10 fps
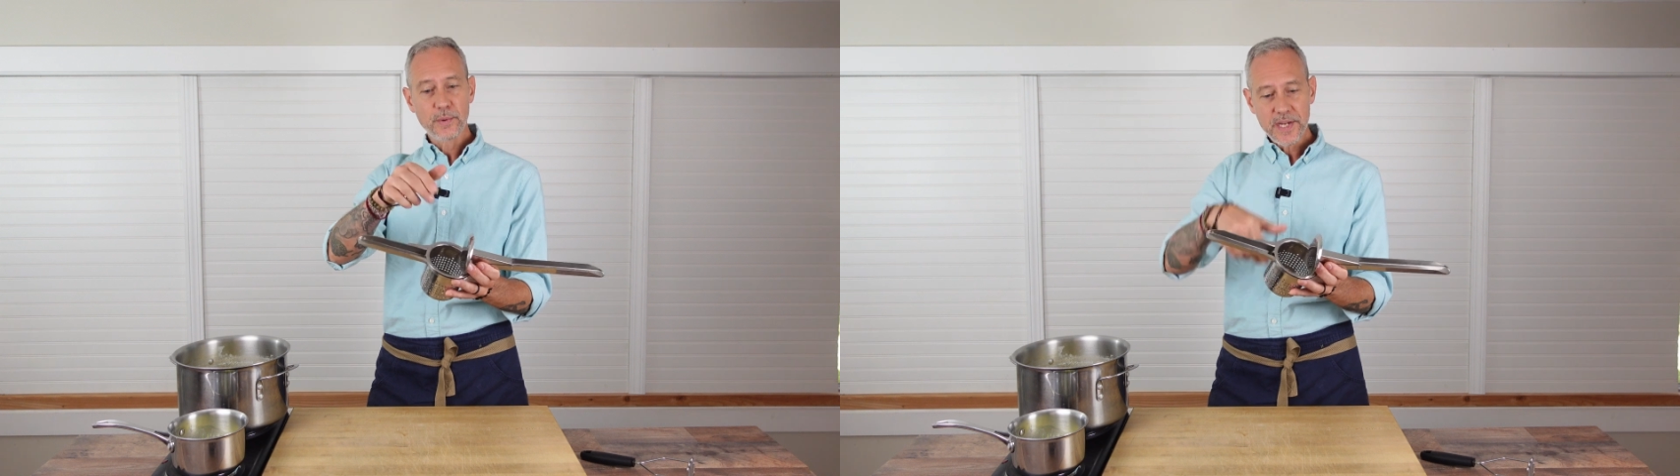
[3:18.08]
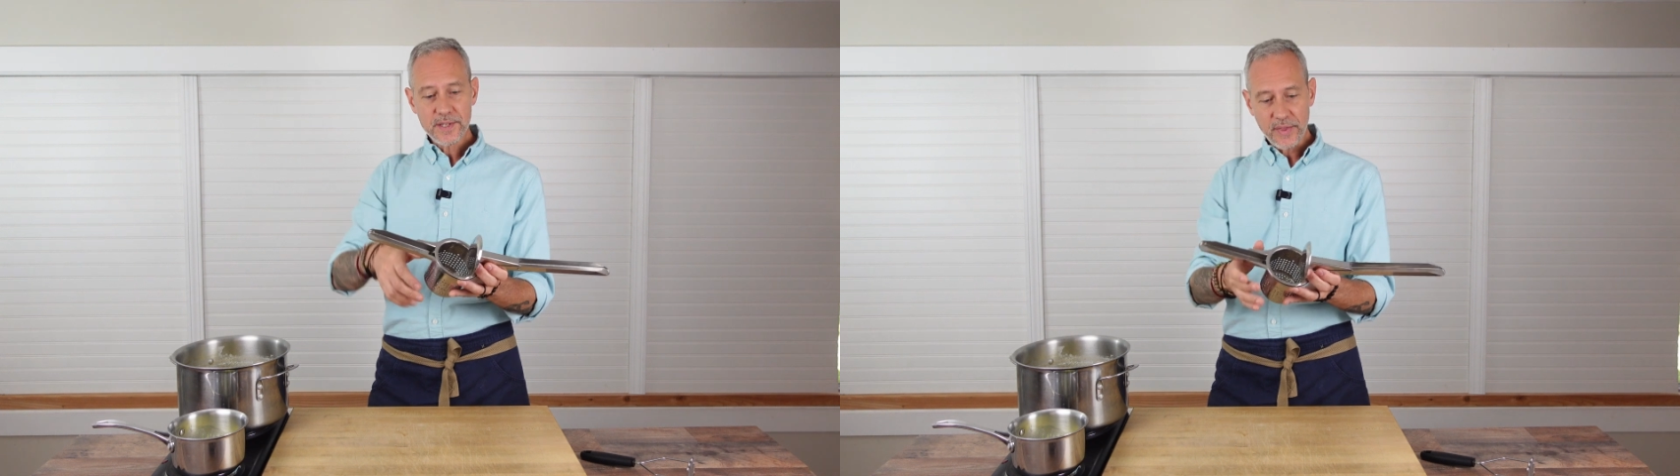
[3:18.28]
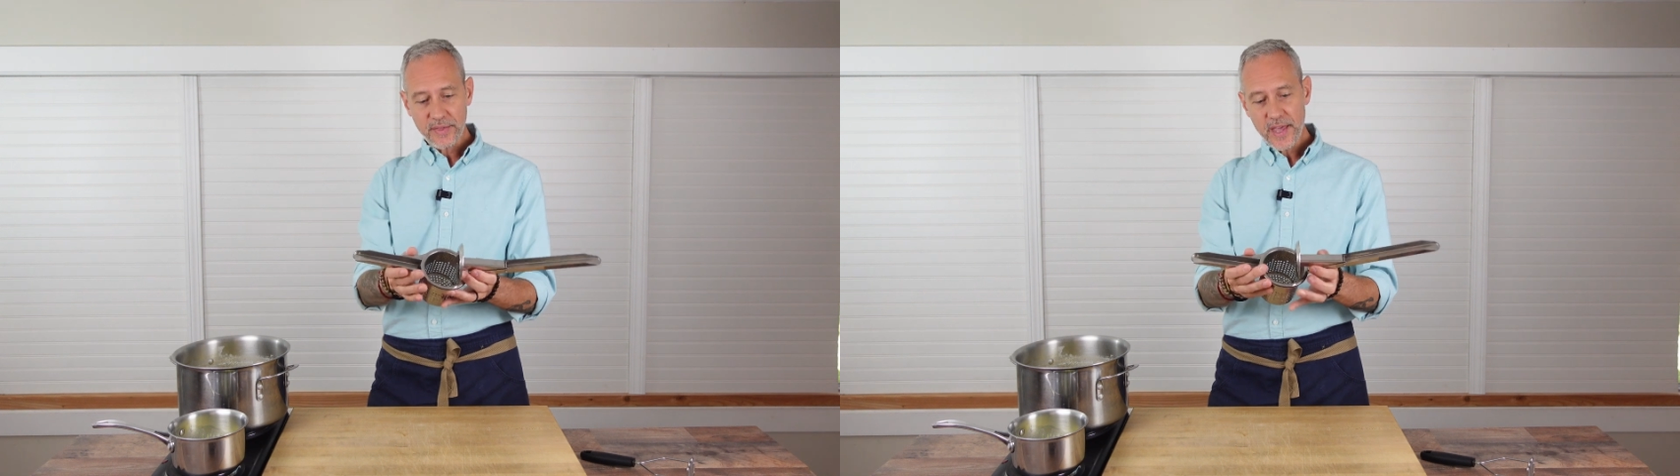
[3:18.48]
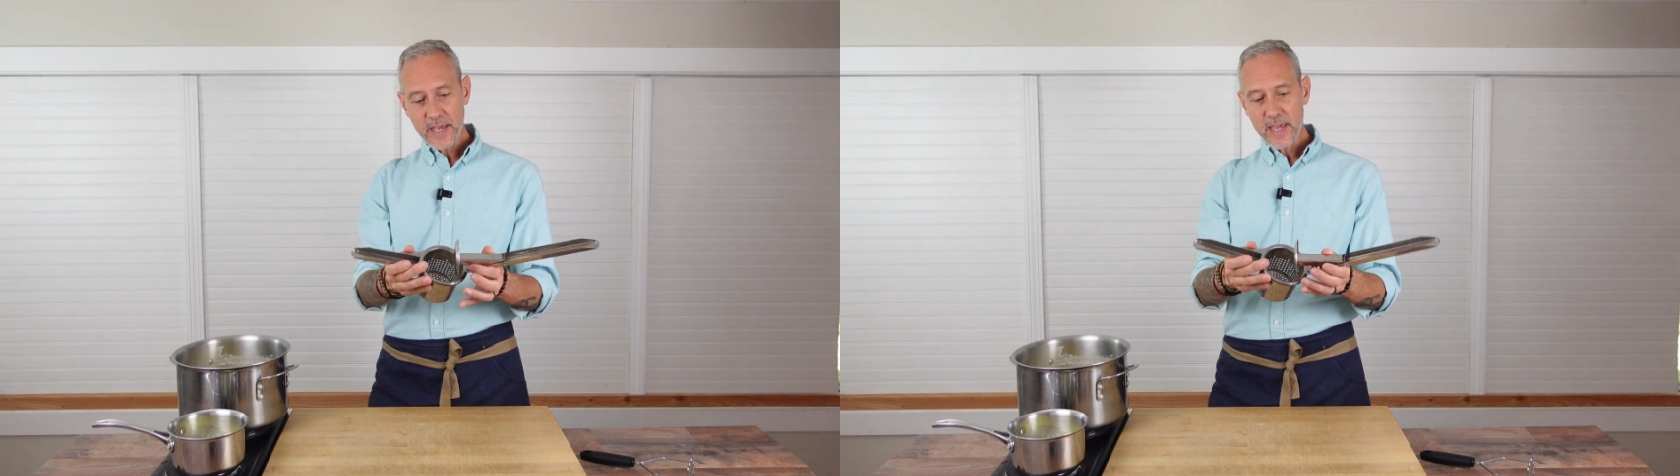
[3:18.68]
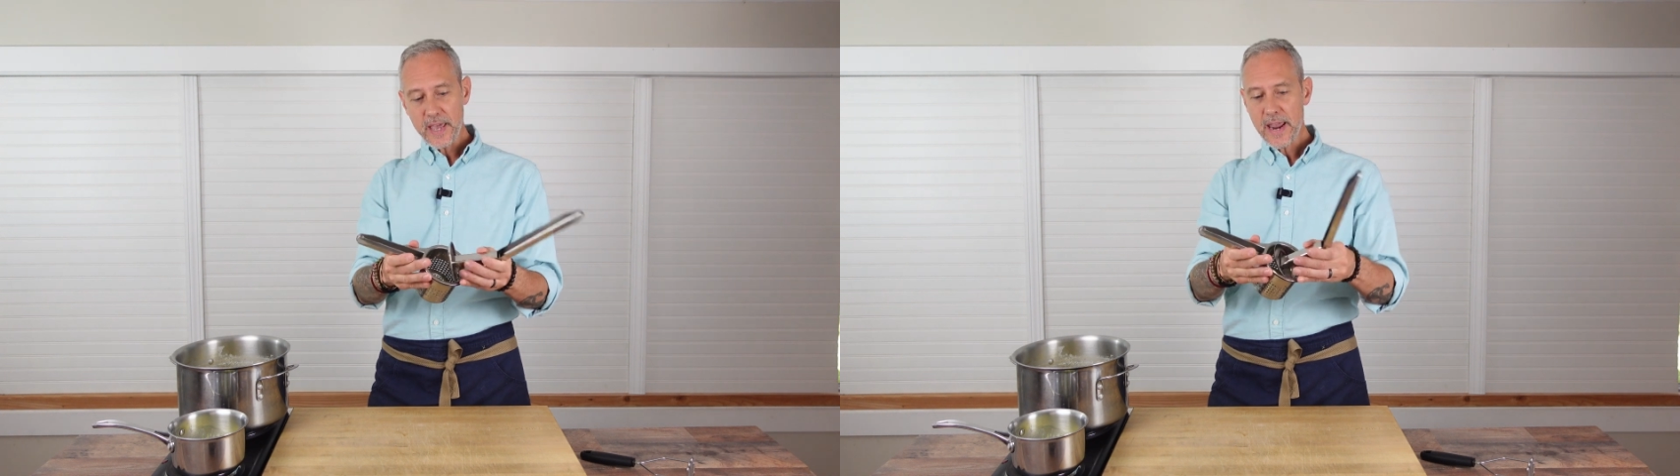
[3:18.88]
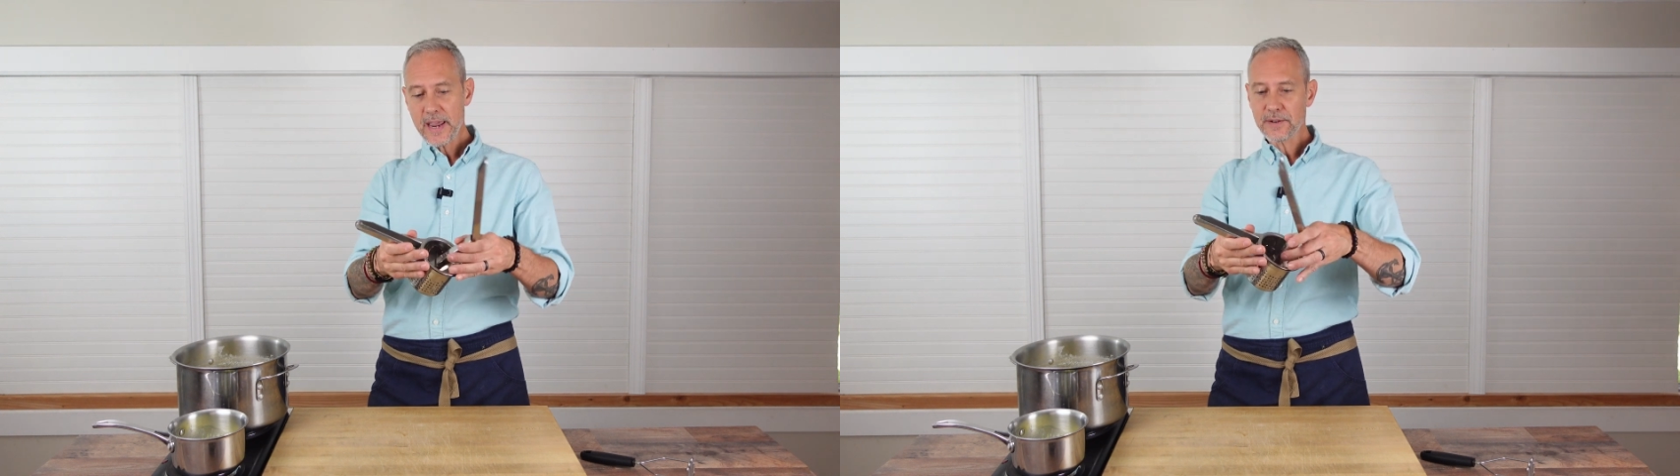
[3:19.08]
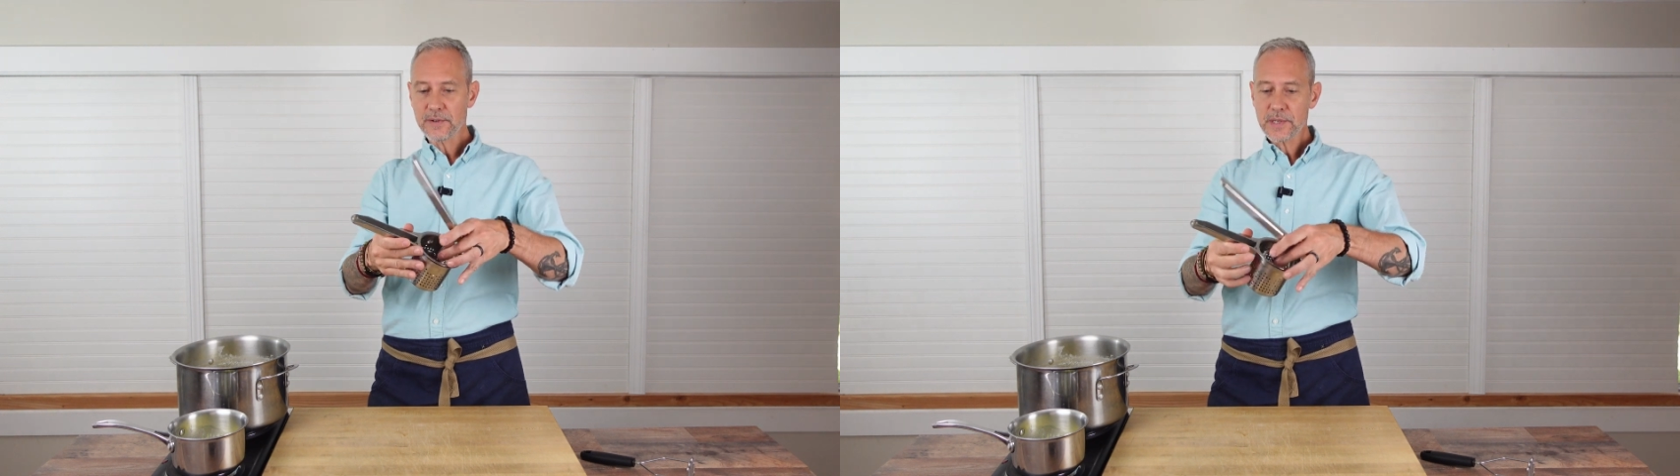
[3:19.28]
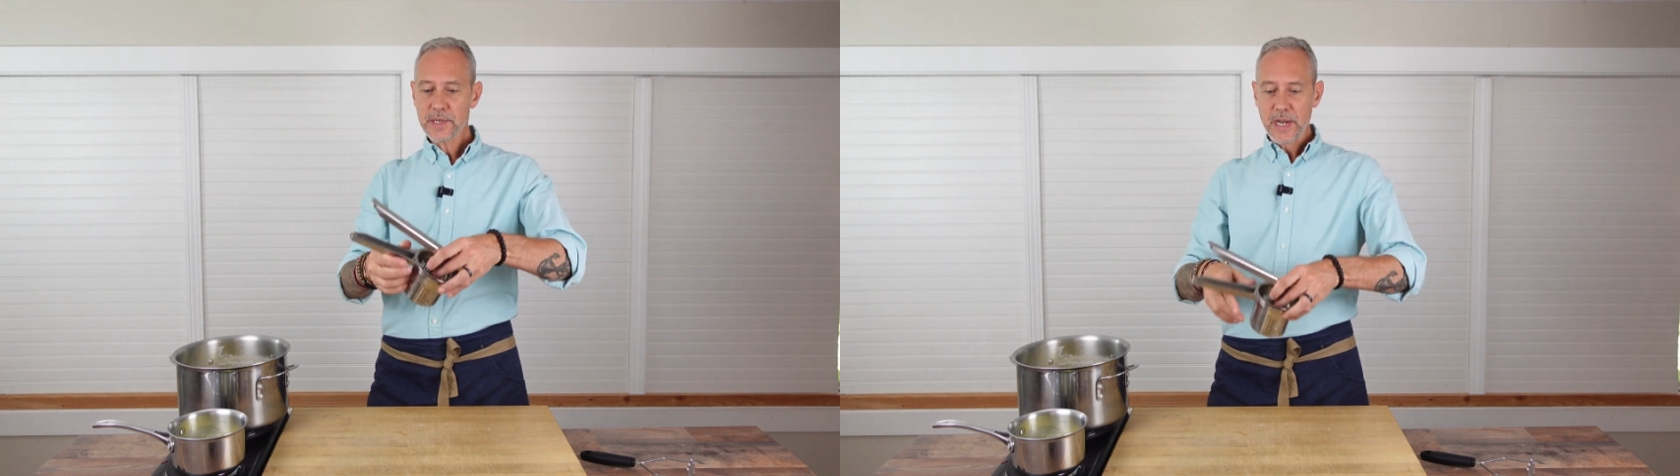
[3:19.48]
squeeze the thingy
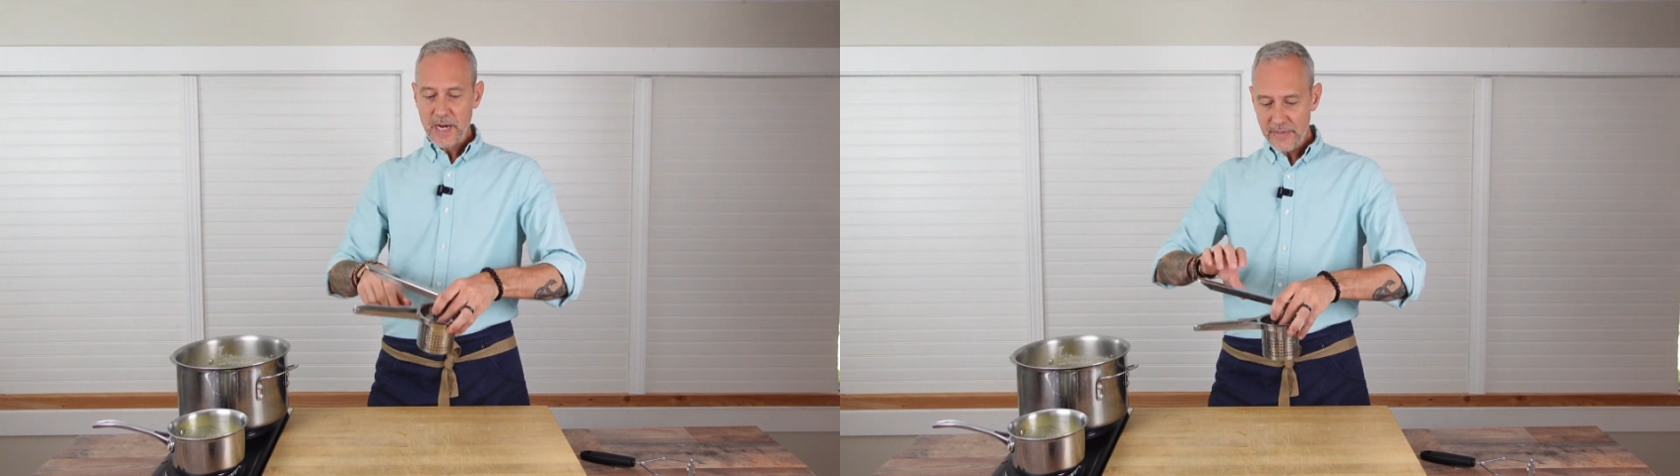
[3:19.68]
handles,